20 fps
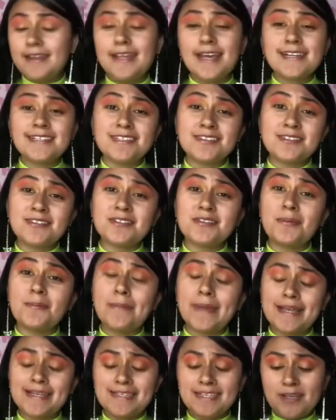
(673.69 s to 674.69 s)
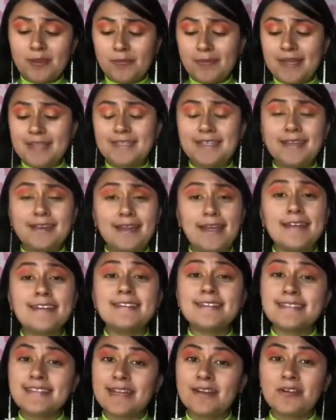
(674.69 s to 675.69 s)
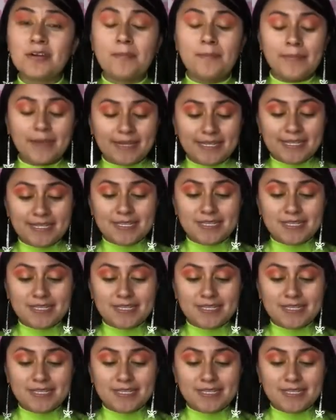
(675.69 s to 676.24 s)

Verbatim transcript: Next this amazing, amazing 90s era mini